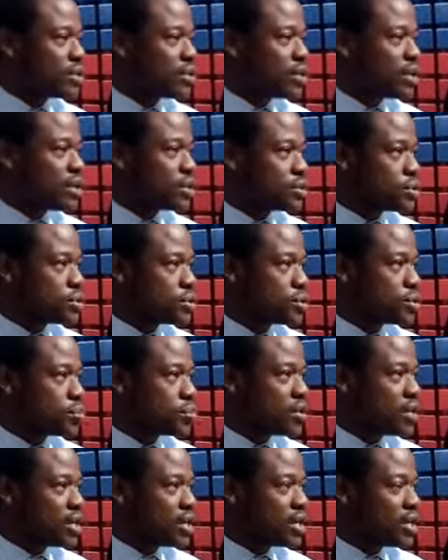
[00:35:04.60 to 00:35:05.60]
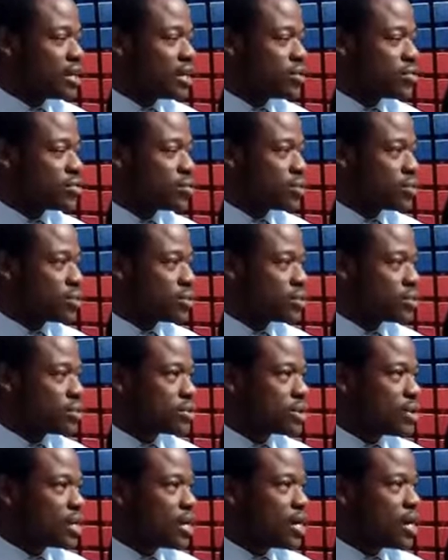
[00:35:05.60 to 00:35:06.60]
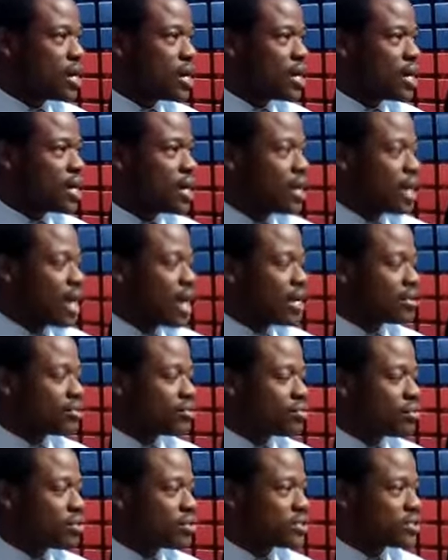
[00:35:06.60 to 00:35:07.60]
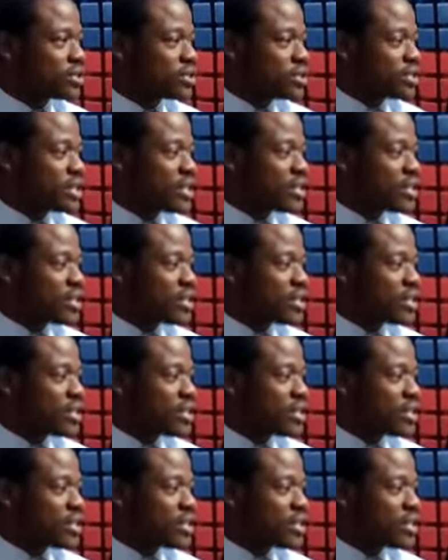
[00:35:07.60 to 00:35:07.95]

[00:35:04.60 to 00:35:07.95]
on our social media networks. At Rock City